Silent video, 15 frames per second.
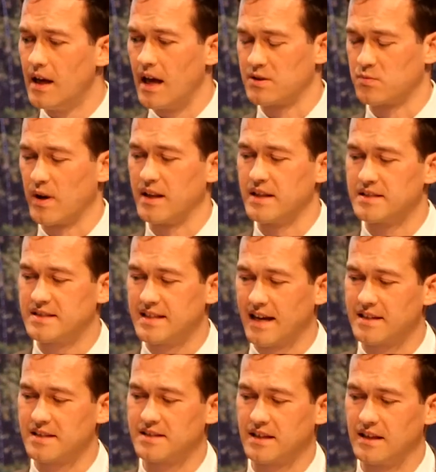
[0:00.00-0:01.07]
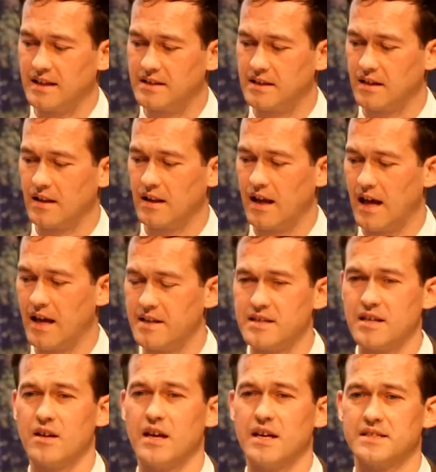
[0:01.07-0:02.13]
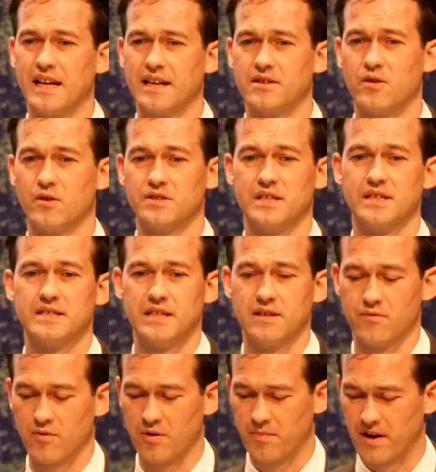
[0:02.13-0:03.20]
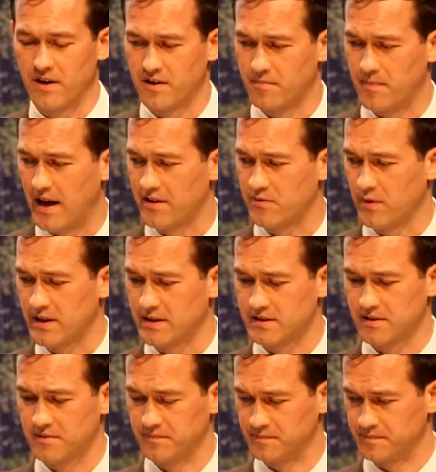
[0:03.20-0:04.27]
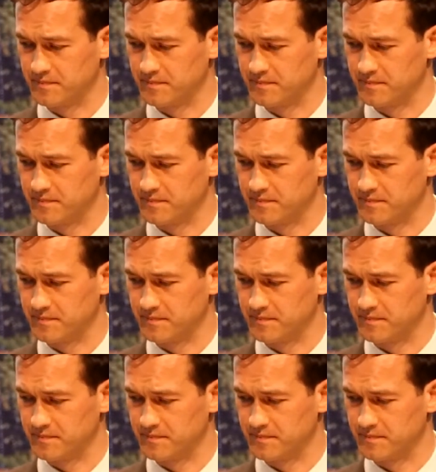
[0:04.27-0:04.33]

as well as cytoskeletal and cytotoxicity repaired pathways.